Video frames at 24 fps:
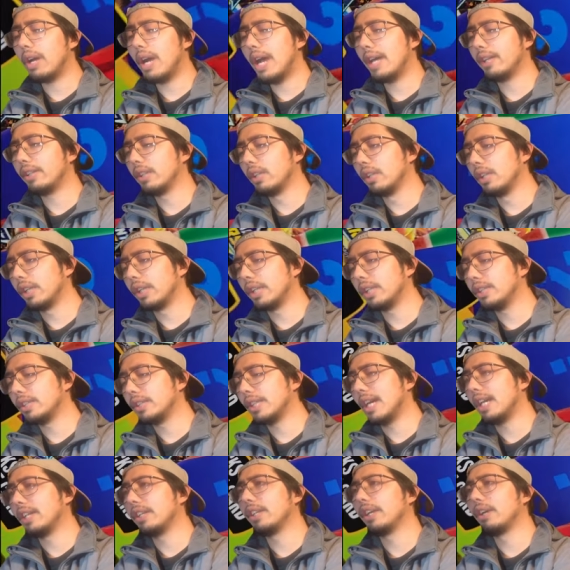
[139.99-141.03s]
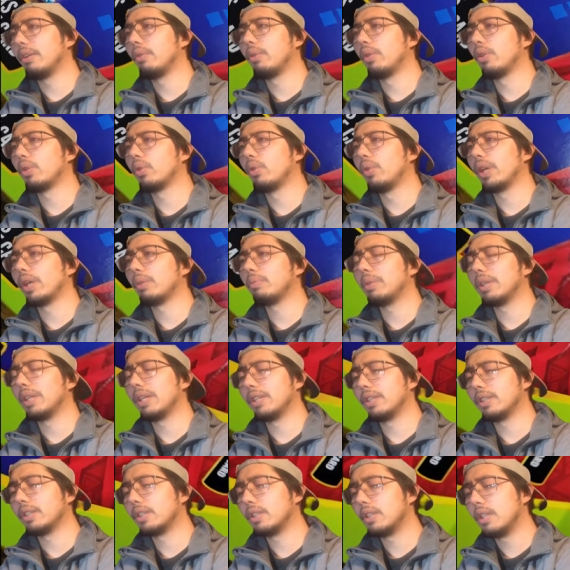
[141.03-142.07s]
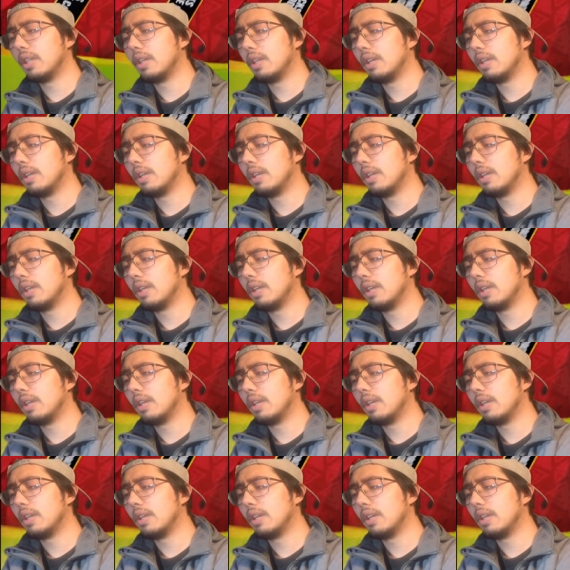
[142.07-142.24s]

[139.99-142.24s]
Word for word: I had to look inside there real quick because...